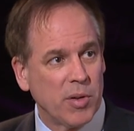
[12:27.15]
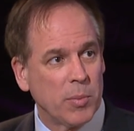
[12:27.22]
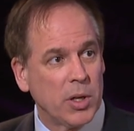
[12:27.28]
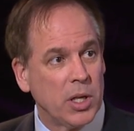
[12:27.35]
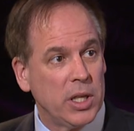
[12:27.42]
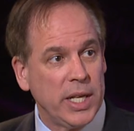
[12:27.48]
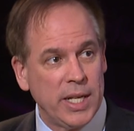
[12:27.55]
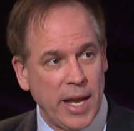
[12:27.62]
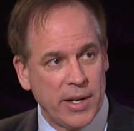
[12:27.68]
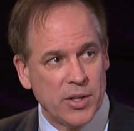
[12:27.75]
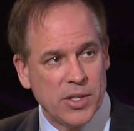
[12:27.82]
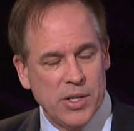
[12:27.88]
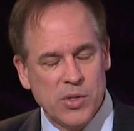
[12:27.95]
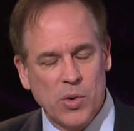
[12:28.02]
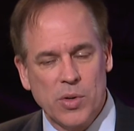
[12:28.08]
from clean
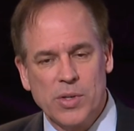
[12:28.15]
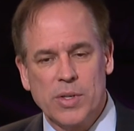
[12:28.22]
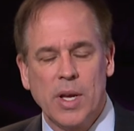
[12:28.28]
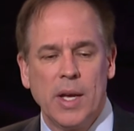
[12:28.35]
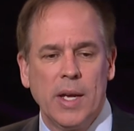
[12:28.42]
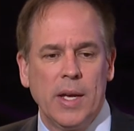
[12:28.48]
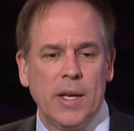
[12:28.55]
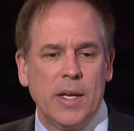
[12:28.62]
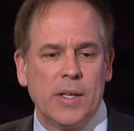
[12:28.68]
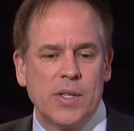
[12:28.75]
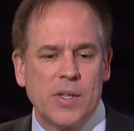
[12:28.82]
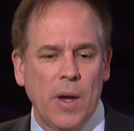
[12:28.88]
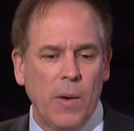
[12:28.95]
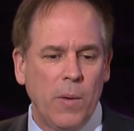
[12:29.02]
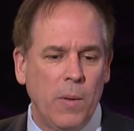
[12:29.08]
energy sources.
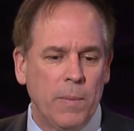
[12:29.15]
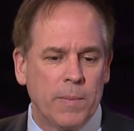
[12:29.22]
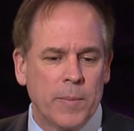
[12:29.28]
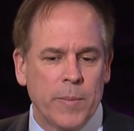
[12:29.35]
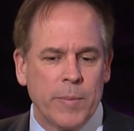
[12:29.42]
So